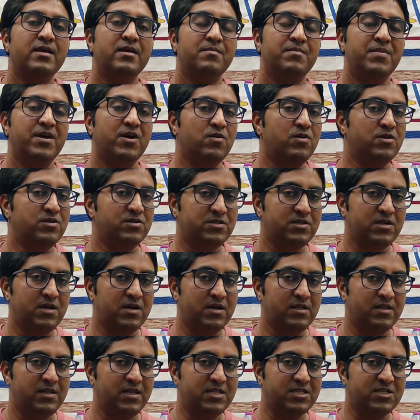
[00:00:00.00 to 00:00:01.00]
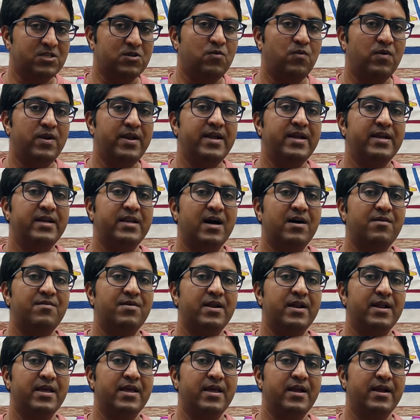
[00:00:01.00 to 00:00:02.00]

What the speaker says: because this cooling tower,